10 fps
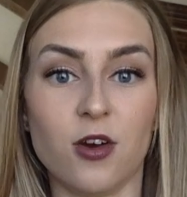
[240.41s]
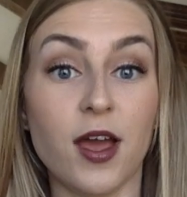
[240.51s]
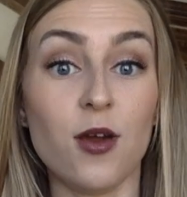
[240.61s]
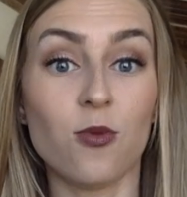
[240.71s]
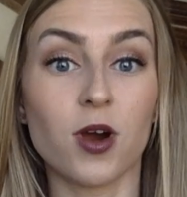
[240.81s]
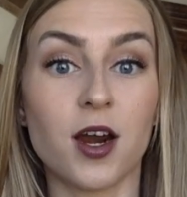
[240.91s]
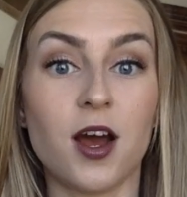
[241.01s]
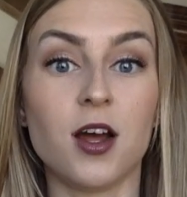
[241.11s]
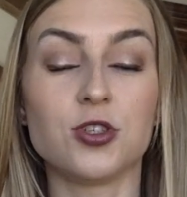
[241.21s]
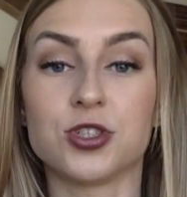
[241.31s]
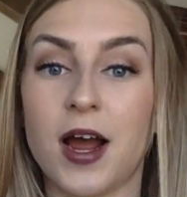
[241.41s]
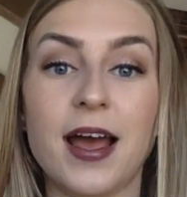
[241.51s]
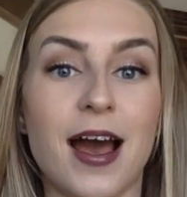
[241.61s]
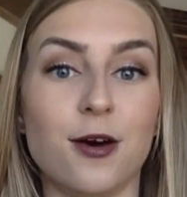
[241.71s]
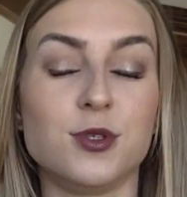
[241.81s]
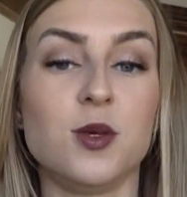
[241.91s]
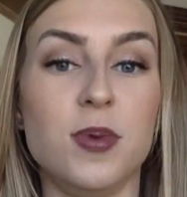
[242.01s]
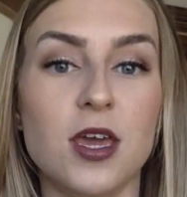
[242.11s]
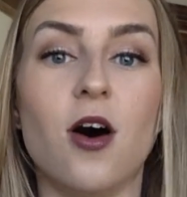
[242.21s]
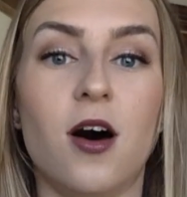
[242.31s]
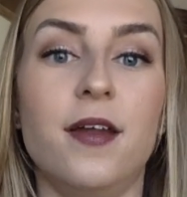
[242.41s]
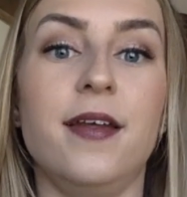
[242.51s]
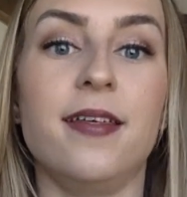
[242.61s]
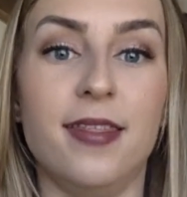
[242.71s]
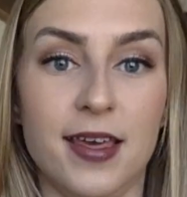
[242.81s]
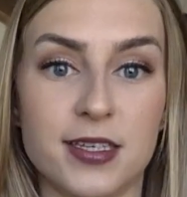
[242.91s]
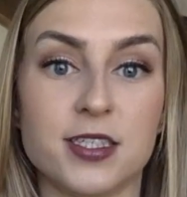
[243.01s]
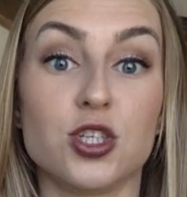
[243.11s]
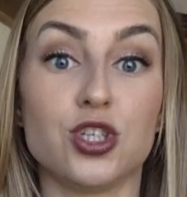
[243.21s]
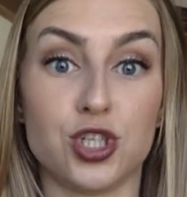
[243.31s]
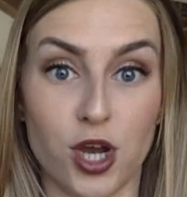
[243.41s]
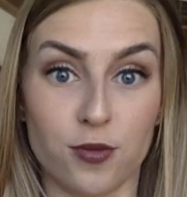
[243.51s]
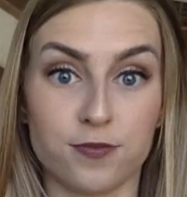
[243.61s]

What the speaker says: okay, we're going to try out to be on this show.